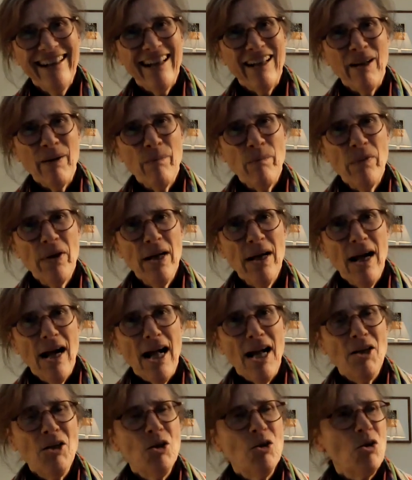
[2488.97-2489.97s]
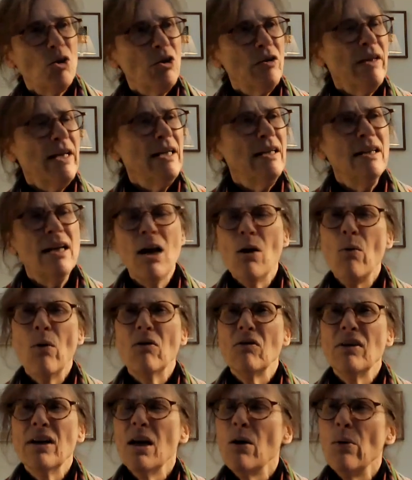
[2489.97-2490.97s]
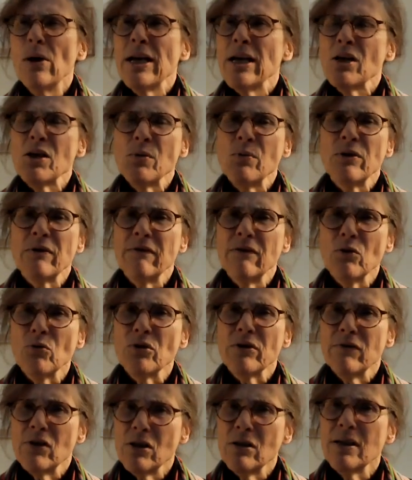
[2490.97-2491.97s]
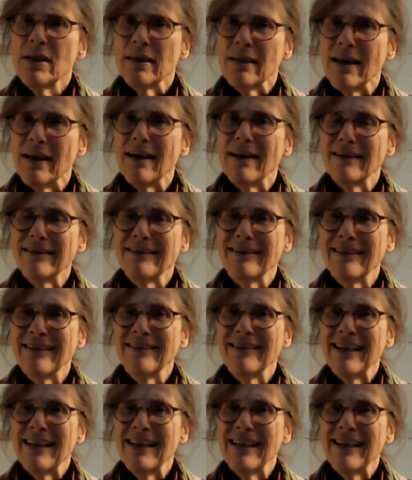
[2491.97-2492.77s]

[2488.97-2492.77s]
And you sort of think, no one else would have thought of doing that.